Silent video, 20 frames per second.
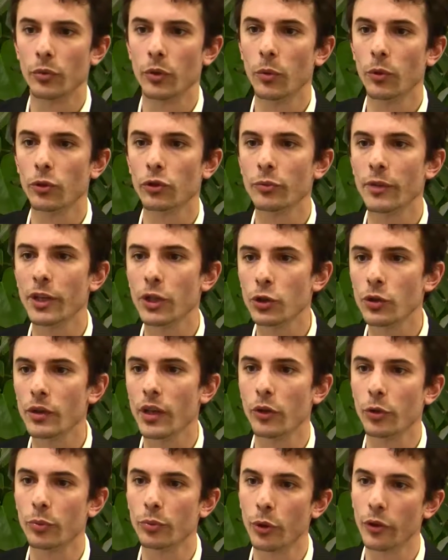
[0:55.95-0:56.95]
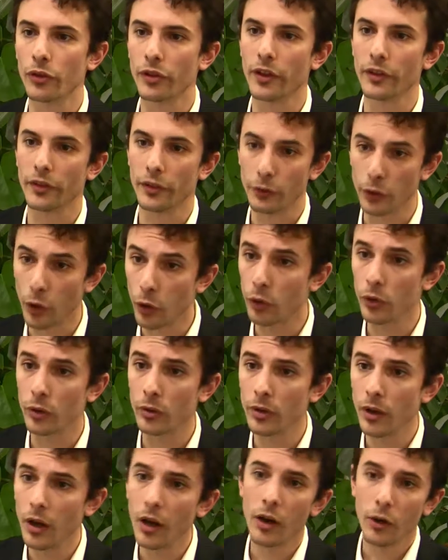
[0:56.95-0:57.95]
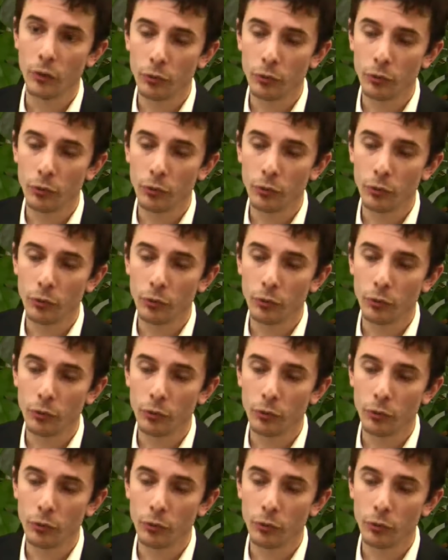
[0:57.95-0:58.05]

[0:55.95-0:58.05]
We want to make sure that the process is local,